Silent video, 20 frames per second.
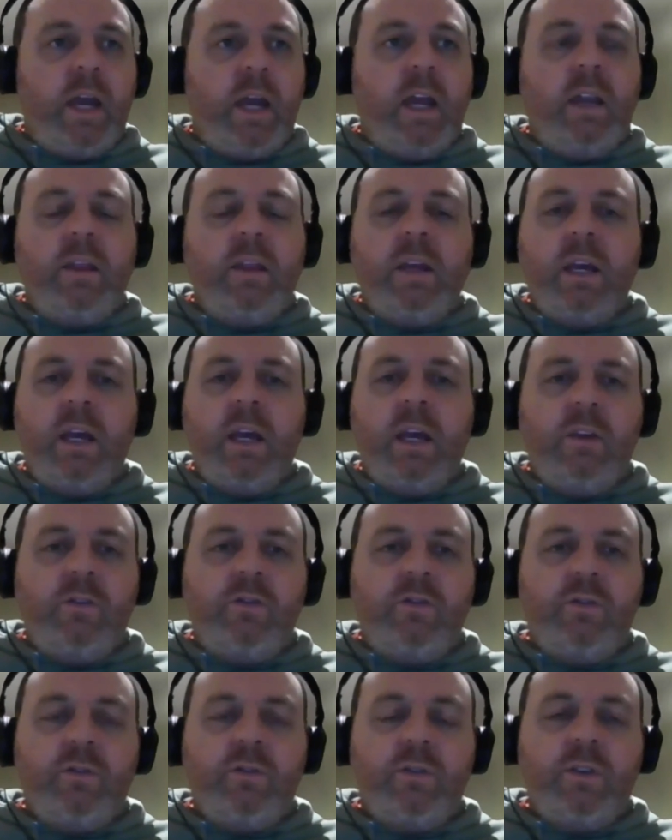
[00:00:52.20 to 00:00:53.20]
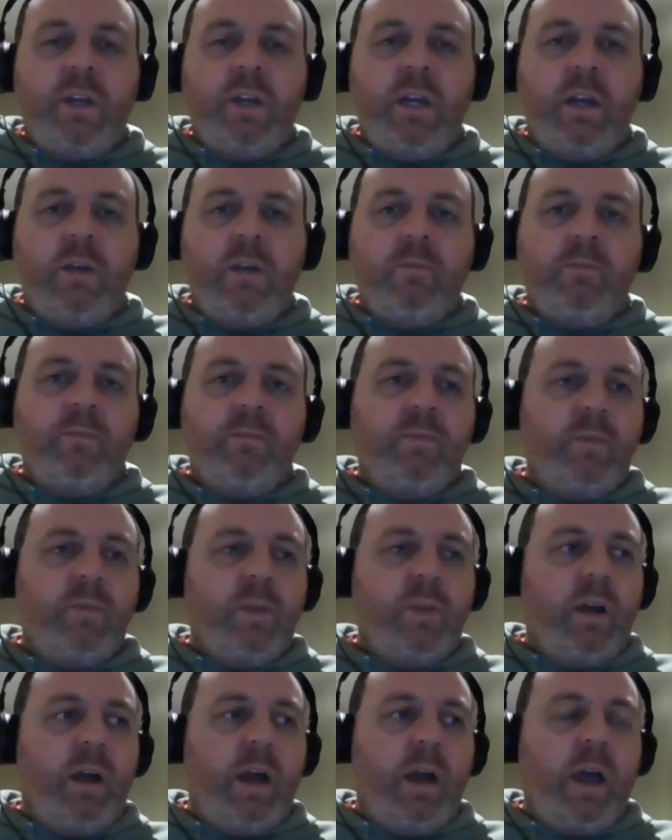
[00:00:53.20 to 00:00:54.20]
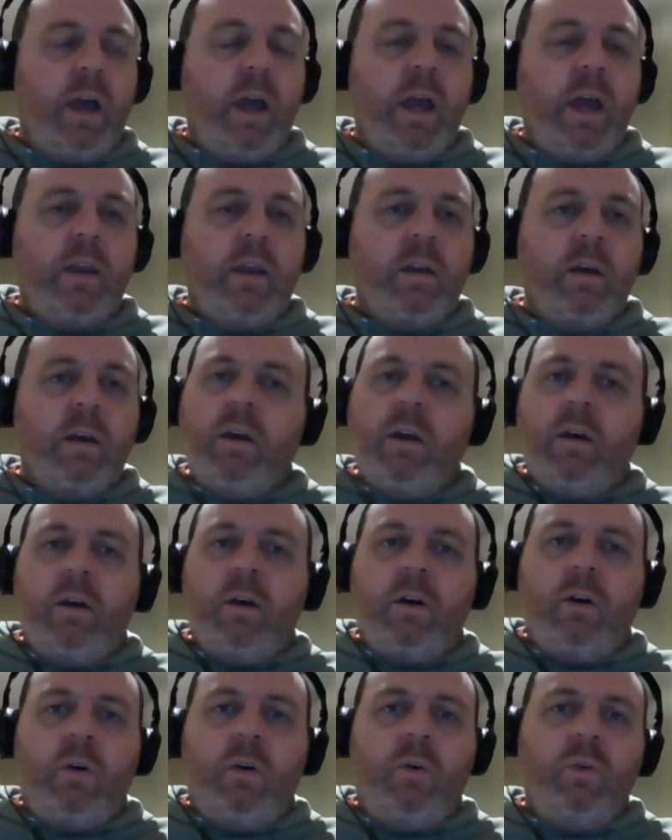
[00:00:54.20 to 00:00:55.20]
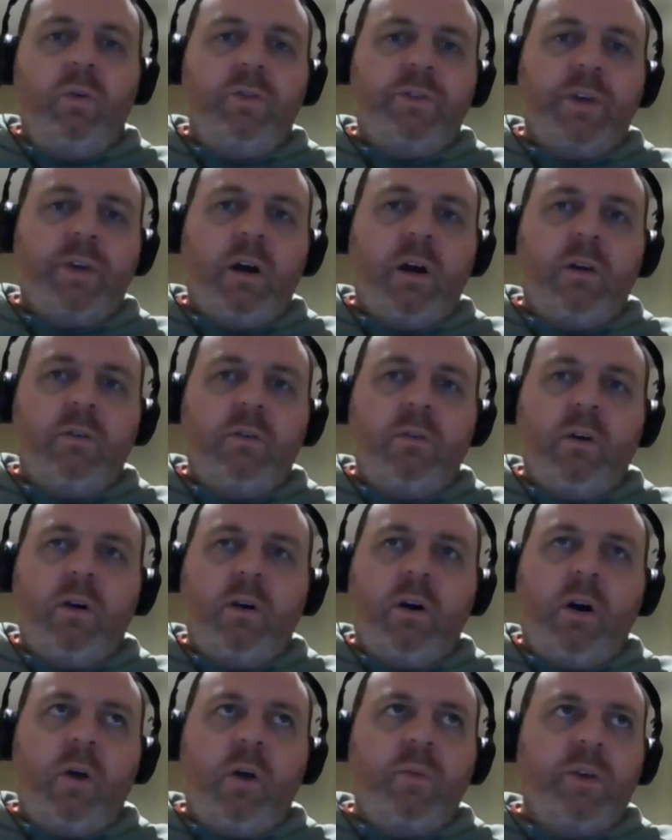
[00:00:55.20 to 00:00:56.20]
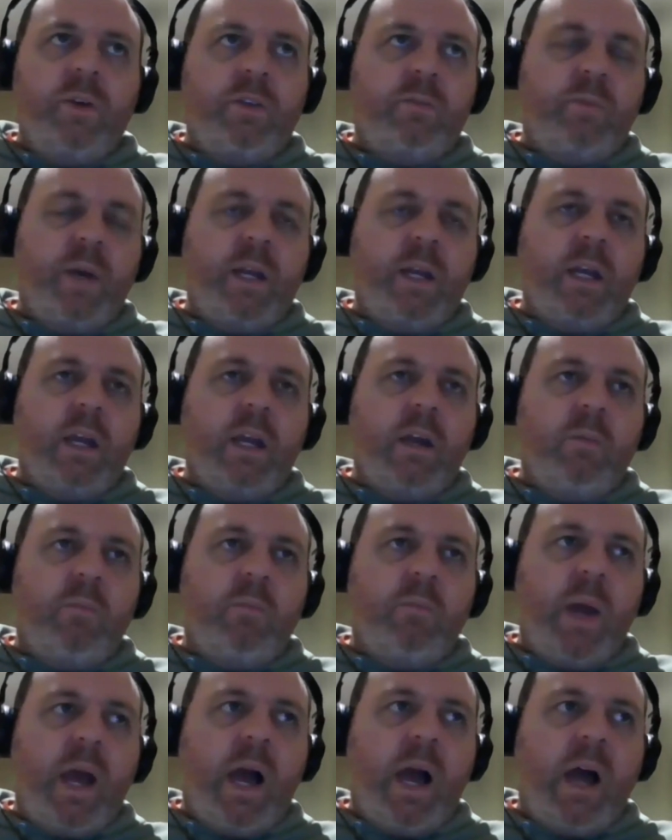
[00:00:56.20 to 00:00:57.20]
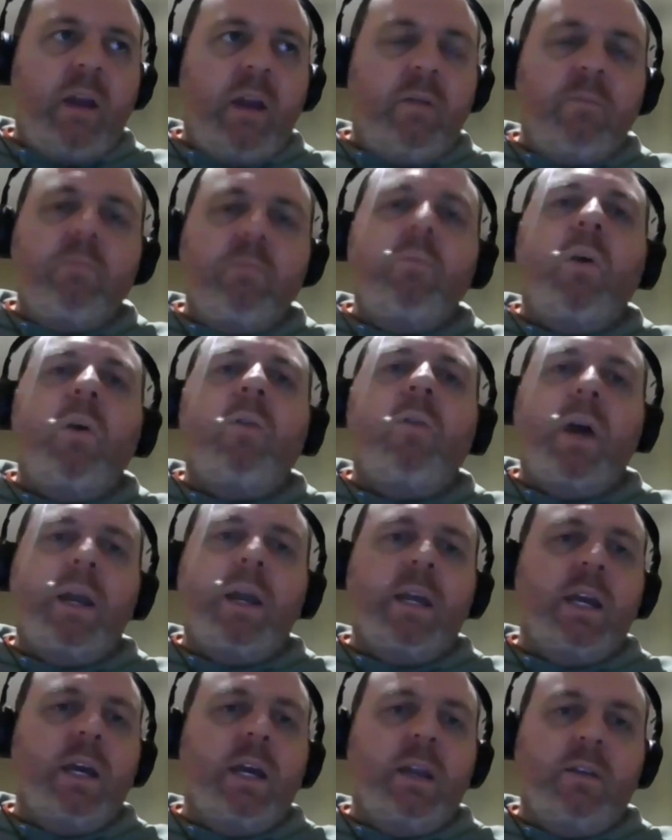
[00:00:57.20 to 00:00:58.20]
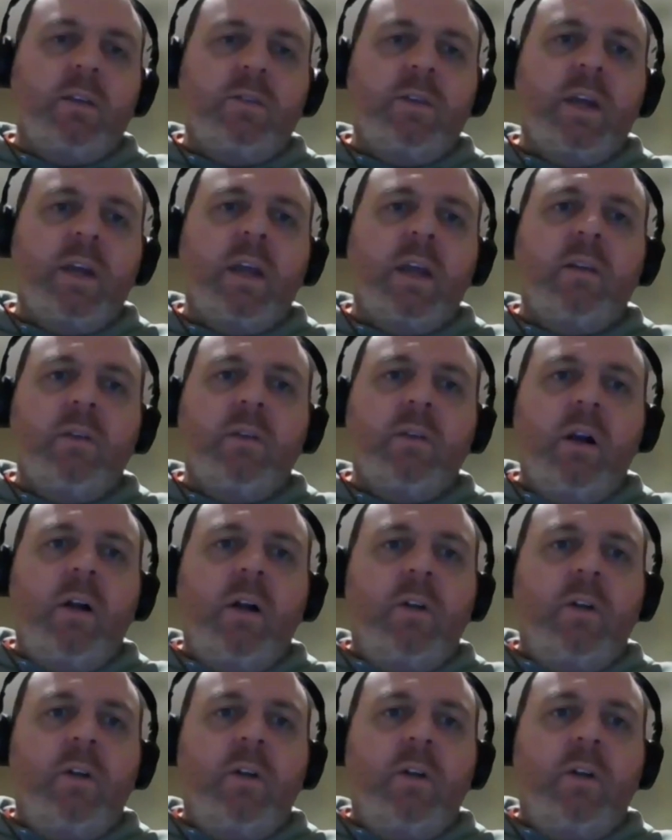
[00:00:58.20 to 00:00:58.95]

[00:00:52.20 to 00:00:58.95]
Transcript: anything interesting, and also I'll be speaking about my rating out of 10.